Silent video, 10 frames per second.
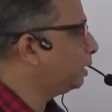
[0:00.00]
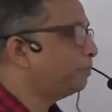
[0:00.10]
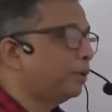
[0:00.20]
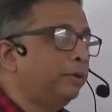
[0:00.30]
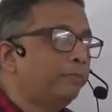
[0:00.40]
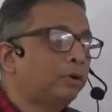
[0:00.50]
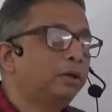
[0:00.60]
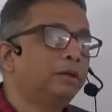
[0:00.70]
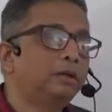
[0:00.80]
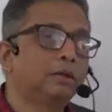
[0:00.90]

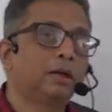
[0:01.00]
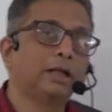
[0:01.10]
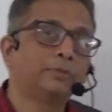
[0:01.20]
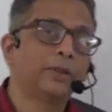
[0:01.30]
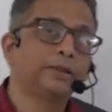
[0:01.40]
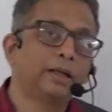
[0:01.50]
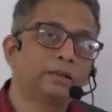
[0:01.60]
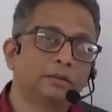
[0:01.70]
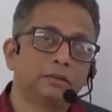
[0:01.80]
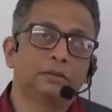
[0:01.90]
important aspect
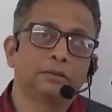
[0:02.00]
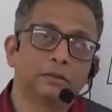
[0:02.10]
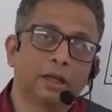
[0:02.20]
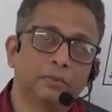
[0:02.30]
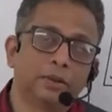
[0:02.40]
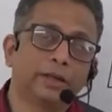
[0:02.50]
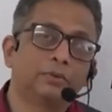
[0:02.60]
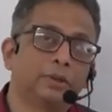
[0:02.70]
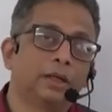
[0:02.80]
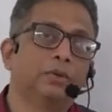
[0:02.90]
that I would like
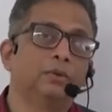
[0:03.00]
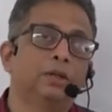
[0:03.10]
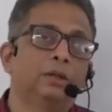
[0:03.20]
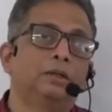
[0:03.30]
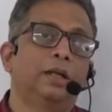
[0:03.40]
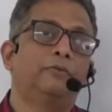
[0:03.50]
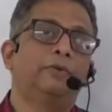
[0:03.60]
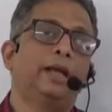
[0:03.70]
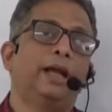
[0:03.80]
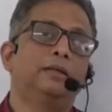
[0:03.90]
to tell you, that
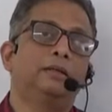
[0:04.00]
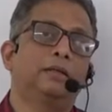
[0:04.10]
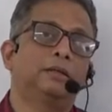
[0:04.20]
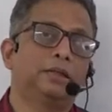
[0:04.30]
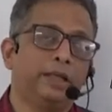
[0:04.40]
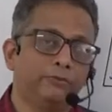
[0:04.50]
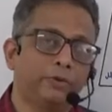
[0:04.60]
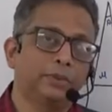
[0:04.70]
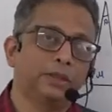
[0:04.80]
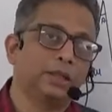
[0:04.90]
we had seen
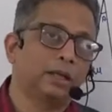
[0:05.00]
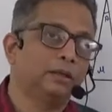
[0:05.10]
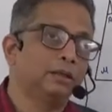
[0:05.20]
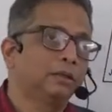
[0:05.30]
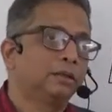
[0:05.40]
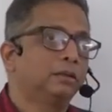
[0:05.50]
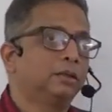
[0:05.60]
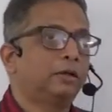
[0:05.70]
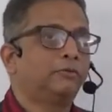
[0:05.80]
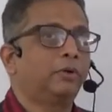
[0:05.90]
from the start
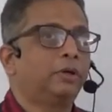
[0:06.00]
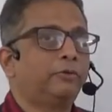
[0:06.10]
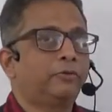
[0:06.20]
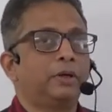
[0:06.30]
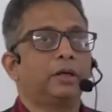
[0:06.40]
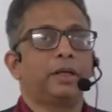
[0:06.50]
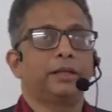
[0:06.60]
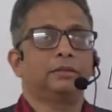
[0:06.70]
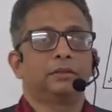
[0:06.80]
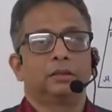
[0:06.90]
that for different
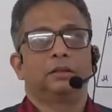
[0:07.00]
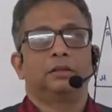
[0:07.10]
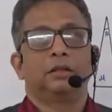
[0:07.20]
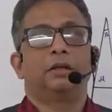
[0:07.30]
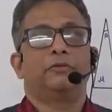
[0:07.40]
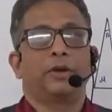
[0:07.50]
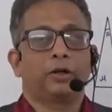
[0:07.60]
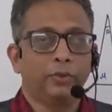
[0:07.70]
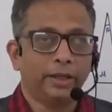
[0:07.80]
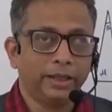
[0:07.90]
rays the
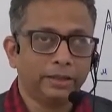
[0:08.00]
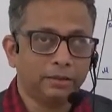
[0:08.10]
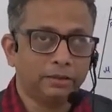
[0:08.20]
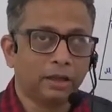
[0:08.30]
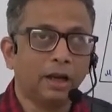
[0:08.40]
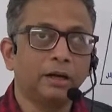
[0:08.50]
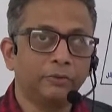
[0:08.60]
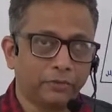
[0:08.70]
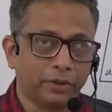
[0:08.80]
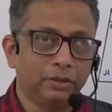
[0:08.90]
refractive indexes are
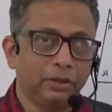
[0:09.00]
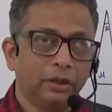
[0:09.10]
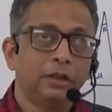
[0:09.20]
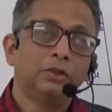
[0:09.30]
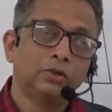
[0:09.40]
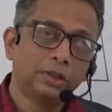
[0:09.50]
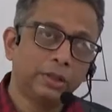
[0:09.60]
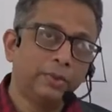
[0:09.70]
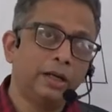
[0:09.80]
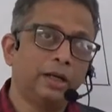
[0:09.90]
different. So
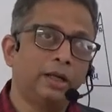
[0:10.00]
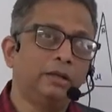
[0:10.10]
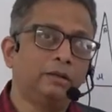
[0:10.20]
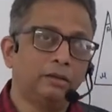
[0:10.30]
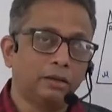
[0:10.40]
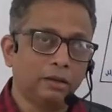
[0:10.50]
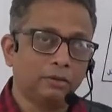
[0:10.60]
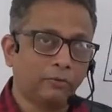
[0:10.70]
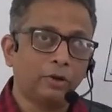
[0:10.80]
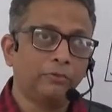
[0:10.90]
similarly
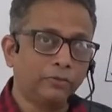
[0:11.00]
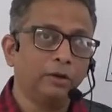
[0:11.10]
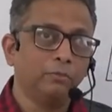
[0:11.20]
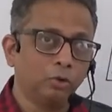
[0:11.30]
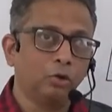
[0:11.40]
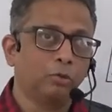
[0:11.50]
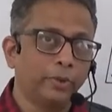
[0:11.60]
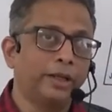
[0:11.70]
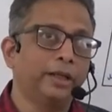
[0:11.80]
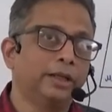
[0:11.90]
for different
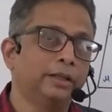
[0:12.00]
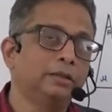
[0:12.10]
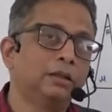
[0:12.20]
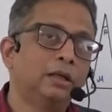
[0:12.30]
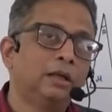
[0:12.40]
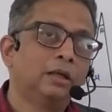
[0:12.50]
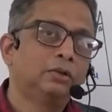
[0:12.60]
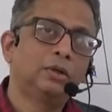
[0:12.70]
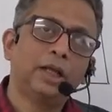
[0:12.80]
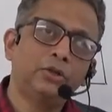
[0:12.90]
monochromatic rays.
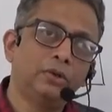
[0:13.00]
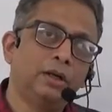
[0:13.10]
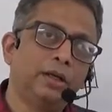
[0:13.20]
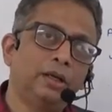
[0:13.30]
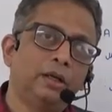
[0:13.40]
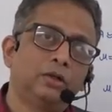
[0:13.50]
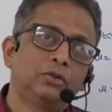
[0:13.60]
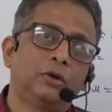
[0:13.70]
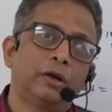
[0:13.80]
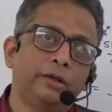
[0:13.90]
So naturally,
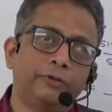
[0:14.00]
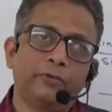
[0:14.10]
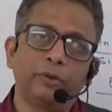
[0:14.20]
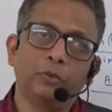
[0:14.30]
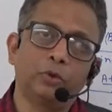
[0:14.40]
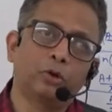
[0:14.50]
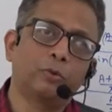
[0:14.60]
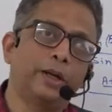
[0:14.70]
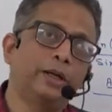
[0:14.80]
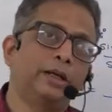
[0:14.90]
different
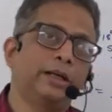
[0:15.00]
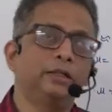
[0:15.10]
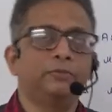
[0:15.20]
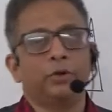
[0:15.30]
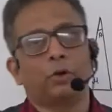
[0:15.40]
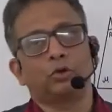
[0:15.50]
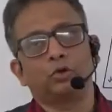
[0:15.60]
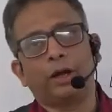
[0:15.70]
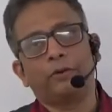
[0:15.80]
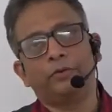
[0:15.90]
monochromatic rays will
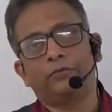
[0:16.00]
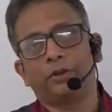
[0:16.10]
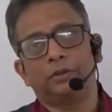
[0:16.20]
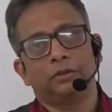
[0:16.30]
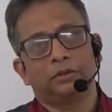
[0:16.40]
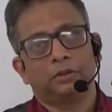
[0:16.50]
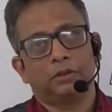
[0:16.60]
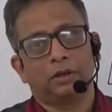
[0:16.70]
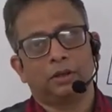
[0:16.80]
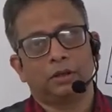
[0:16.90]
also have different
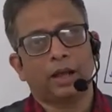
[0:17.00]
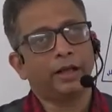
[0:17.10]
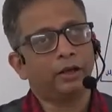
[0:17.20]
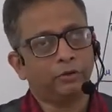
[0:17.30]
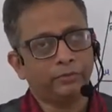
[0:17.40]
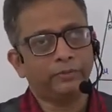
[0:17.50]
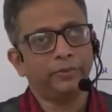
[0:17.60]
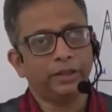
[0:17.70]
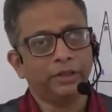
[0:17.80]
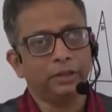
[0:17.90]
angle of
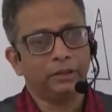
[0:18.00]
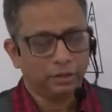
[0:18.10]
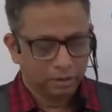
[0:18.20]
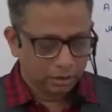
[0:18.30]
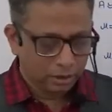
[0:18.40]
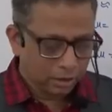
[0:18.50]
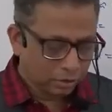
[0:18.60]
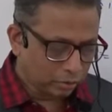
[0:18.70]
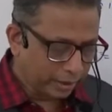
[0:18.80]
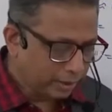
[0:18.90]
deviation.
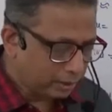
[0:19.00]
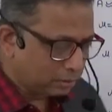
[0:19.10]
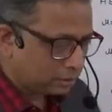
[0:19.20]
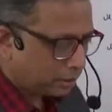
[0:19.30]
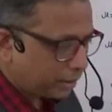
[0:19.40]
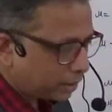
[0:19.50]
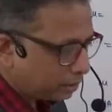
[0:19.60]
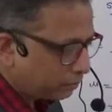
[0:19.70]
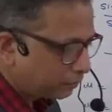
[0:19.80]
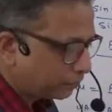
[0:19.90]
So it is
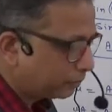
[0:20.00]
written